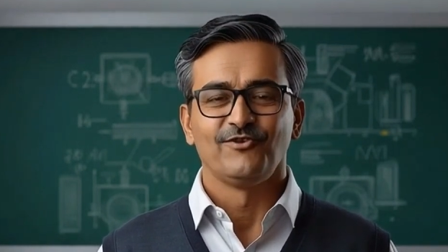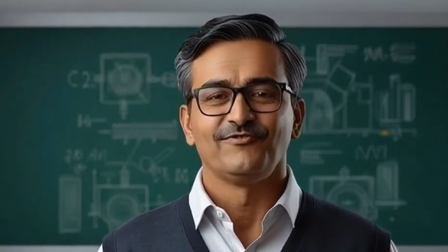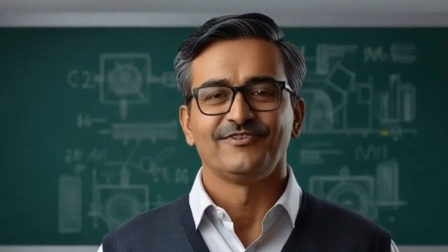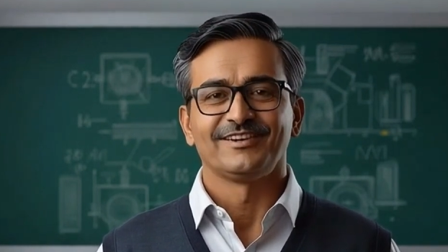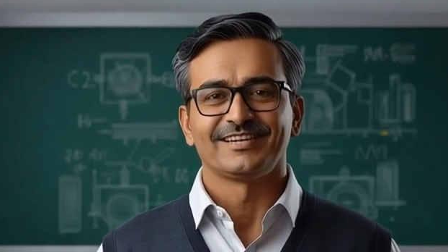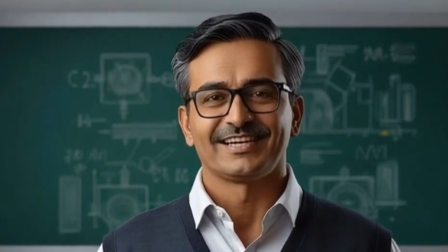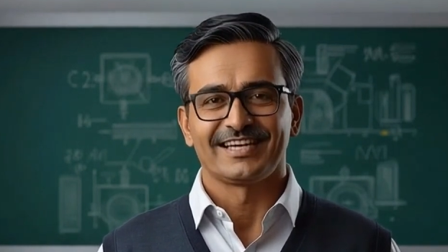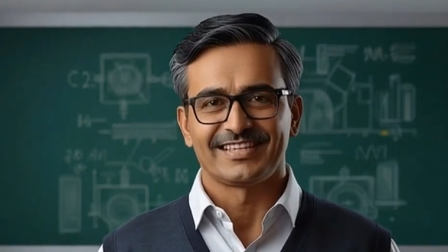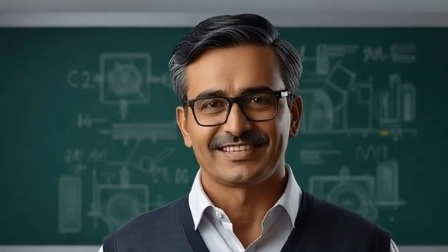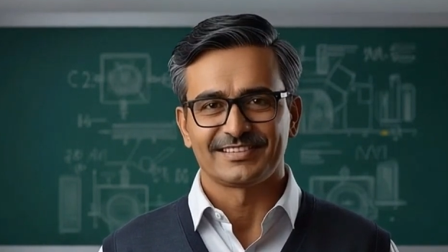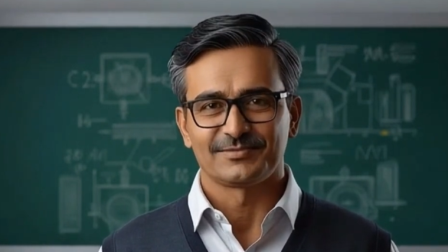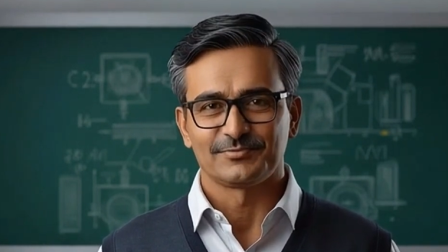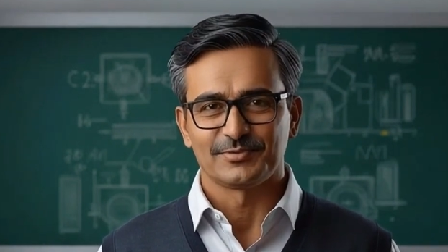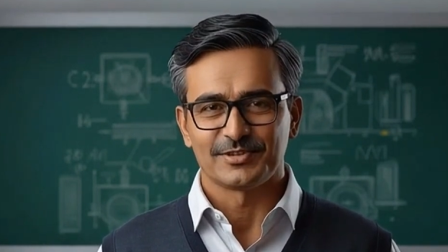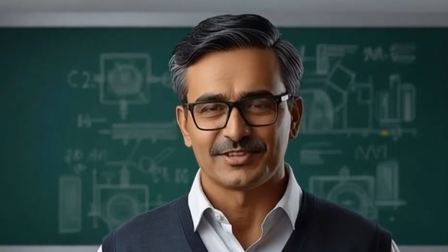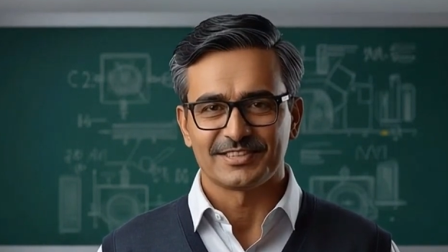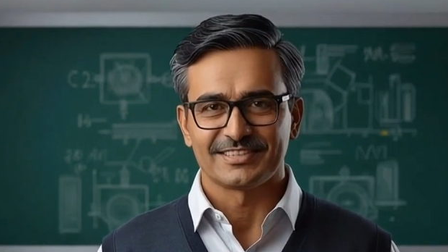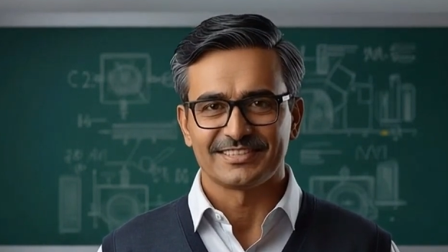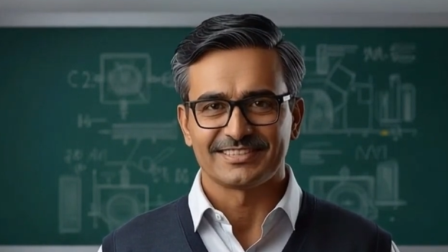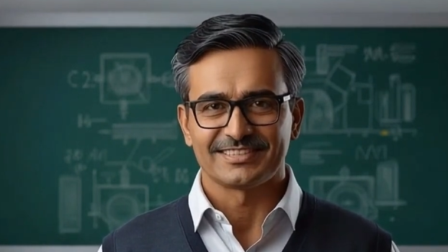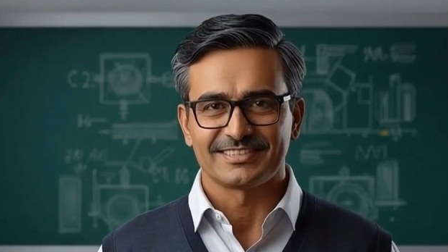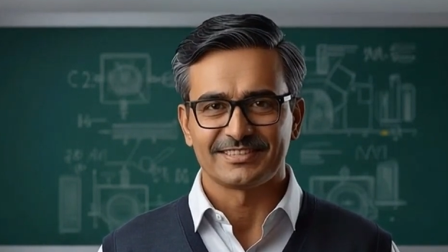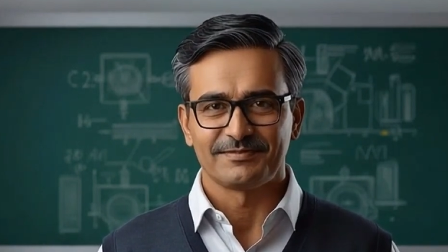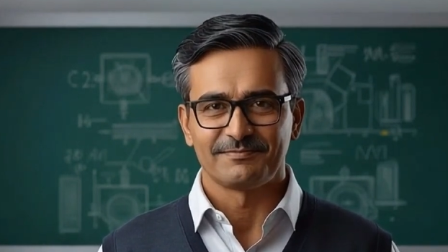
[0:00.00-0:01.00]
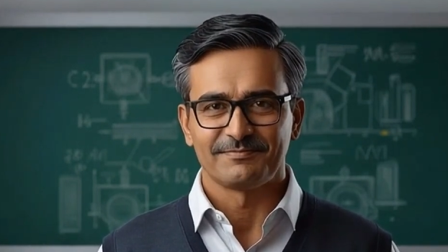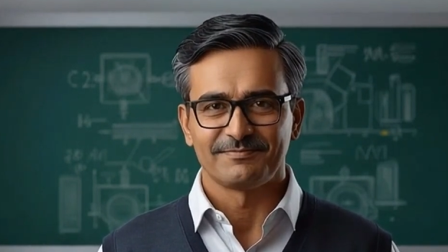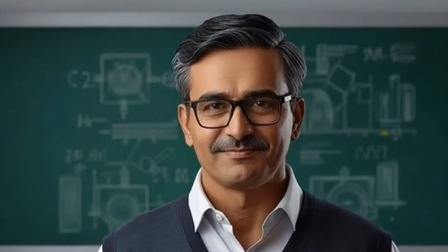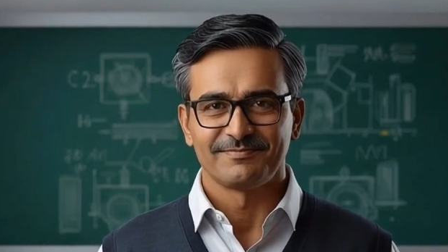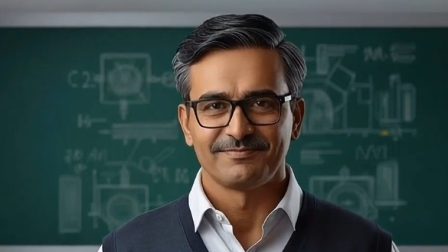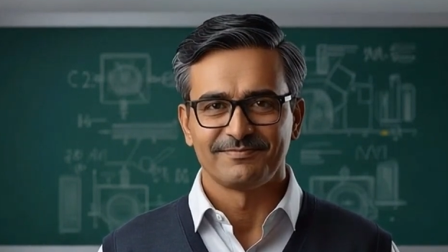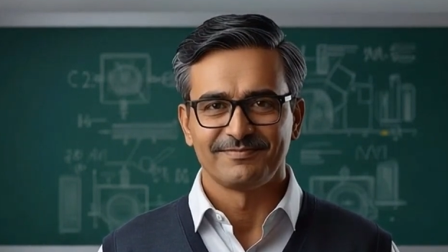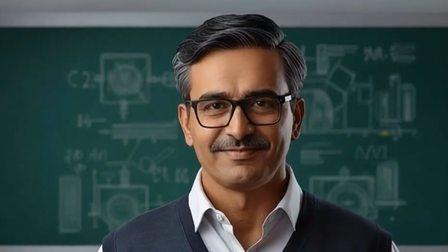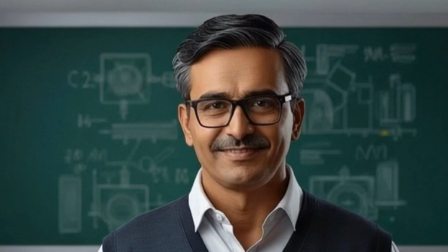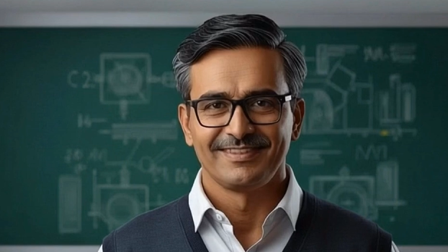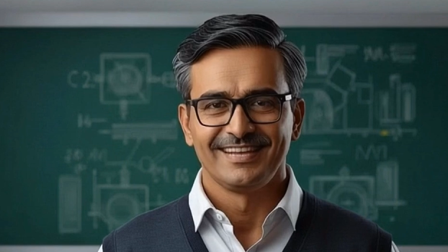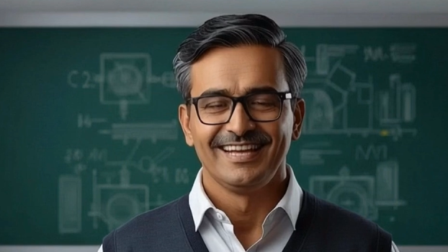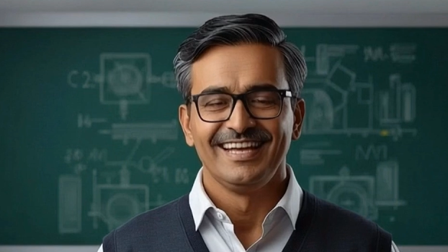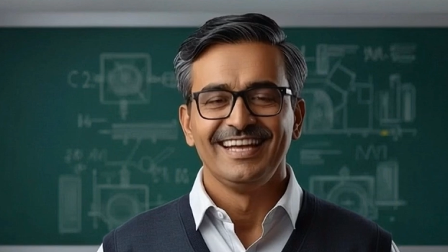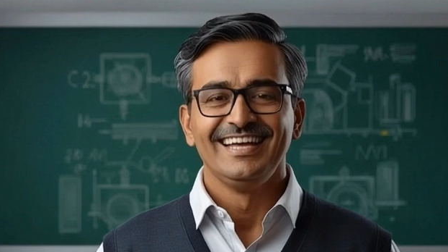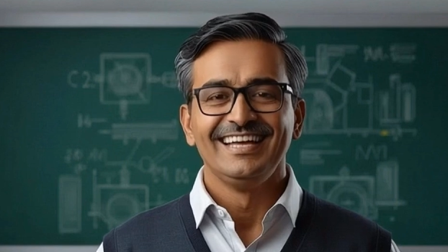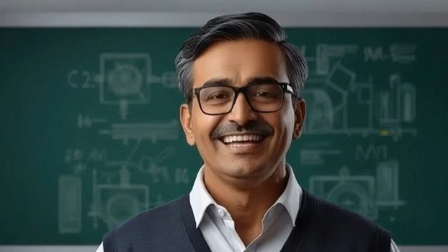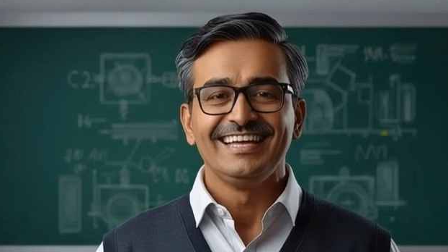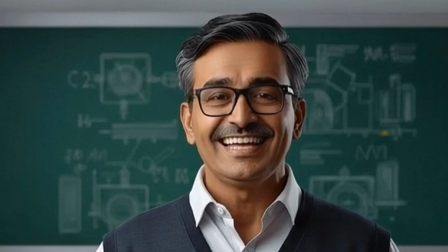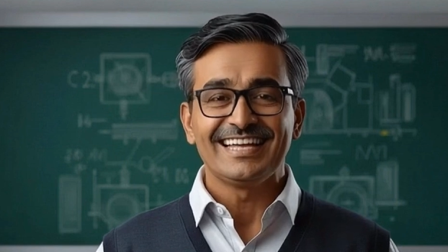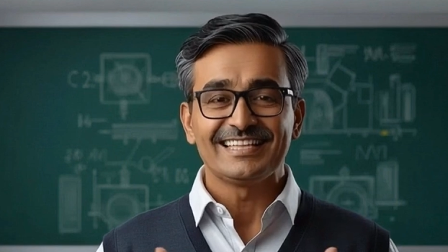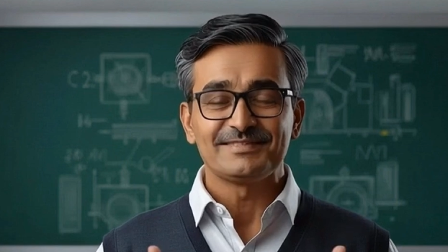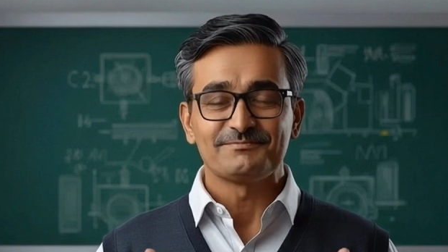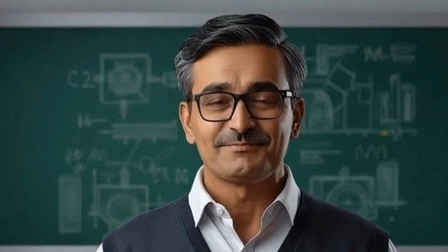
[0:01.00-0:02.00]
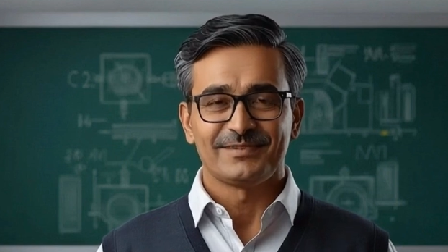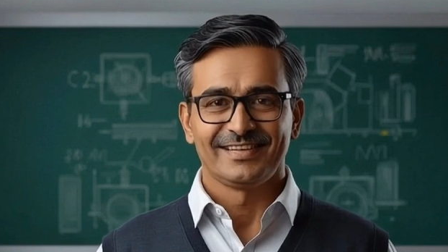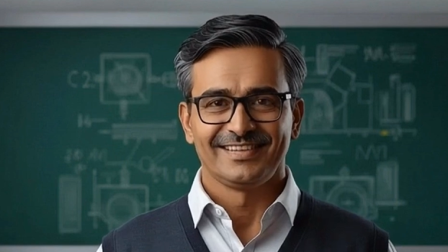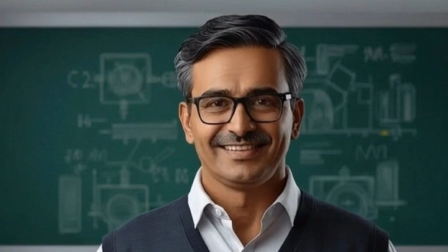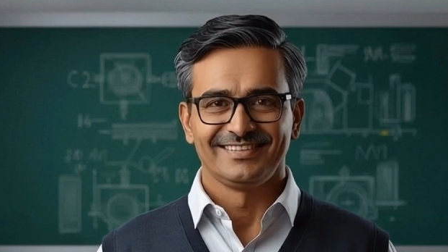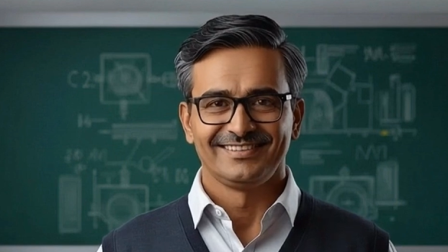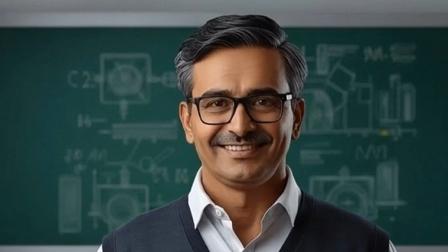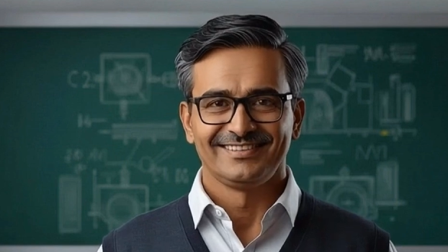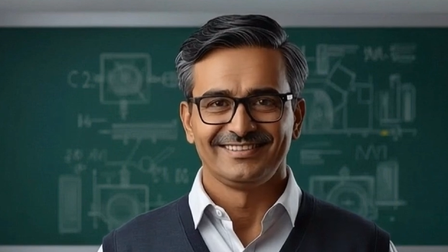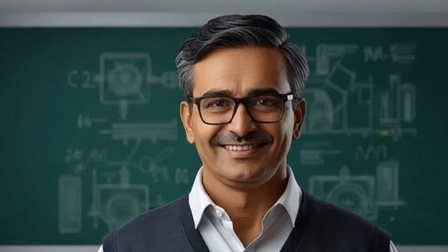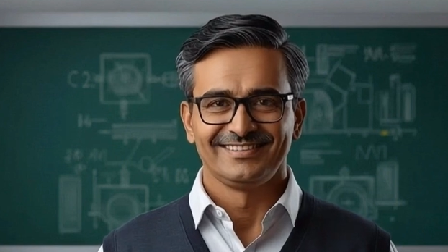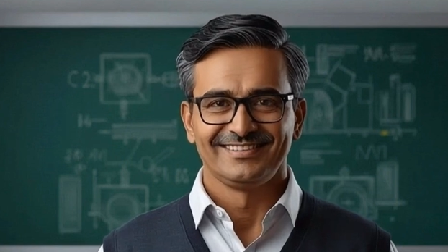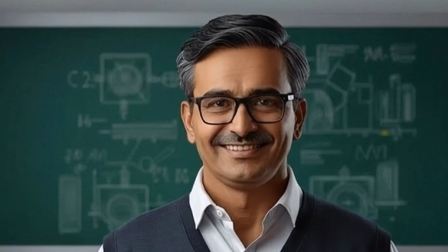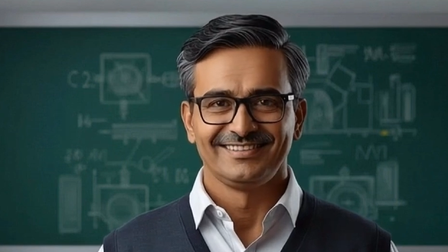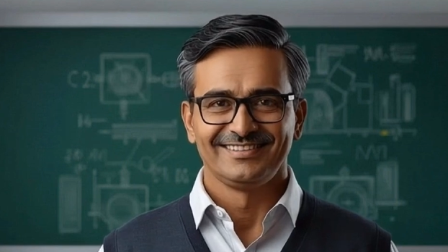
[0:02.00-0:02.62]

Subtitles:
of a transmission system. Let's begin.